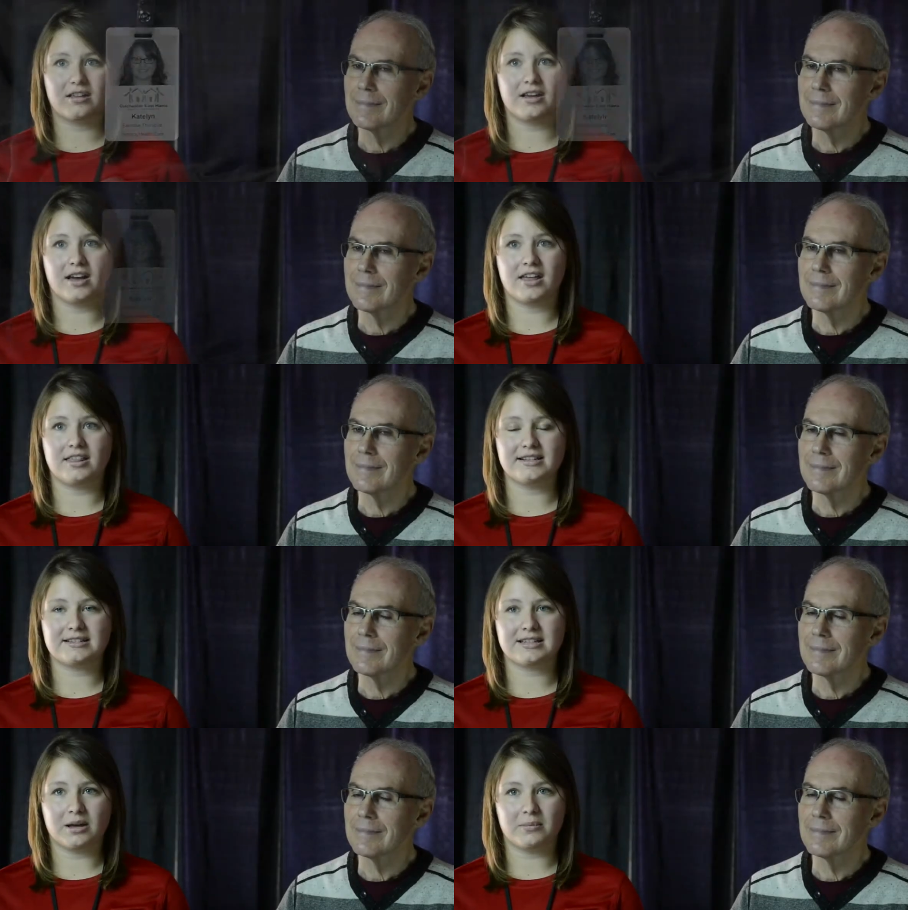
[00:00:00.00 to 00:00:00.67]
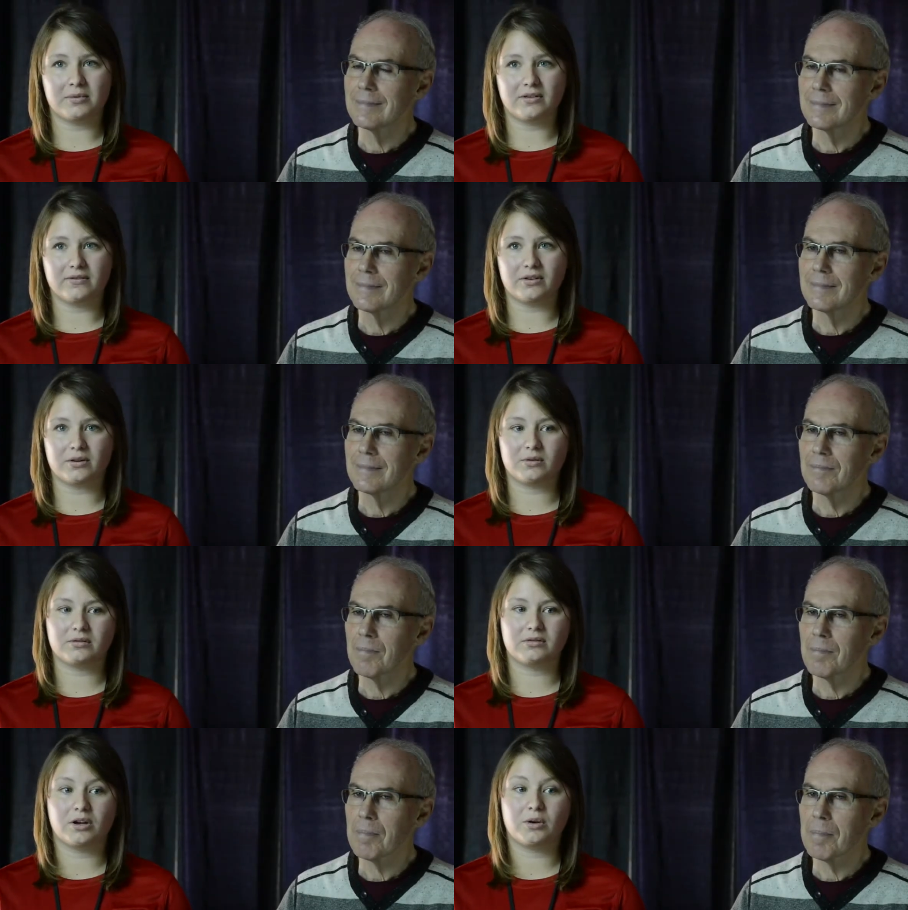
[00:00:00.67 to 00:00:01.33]
Speaker 1: uh, this type of
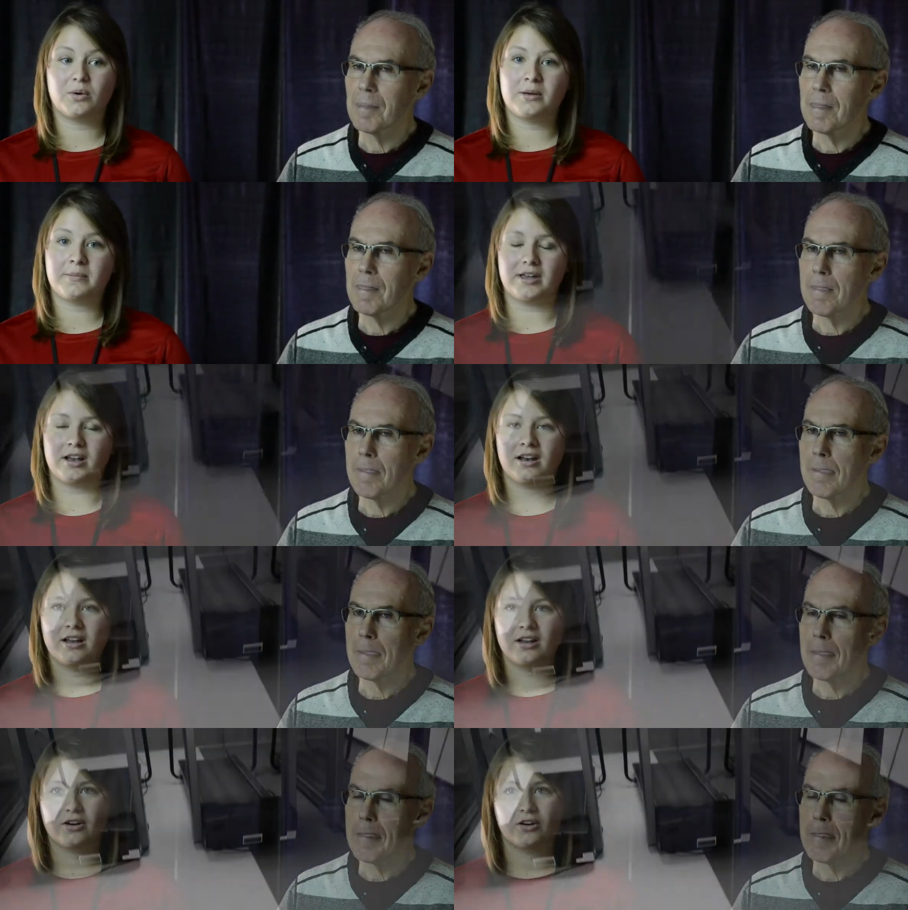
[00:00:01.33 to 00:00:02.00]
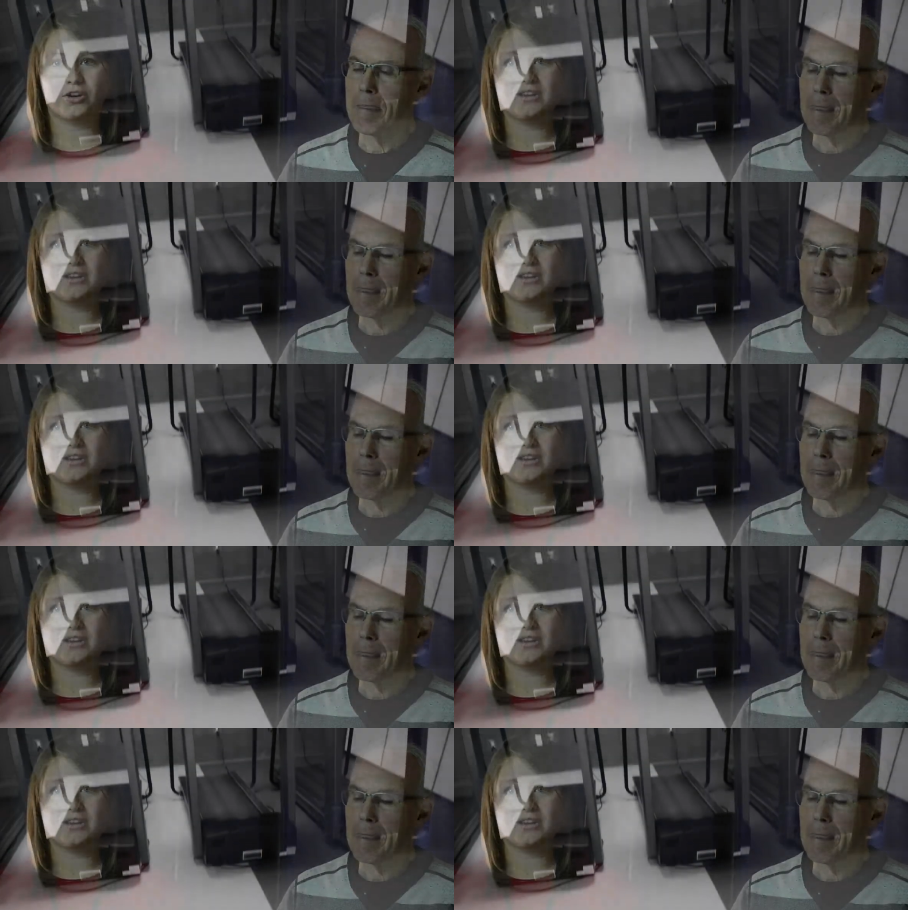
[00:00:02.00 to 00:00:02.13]
equipment or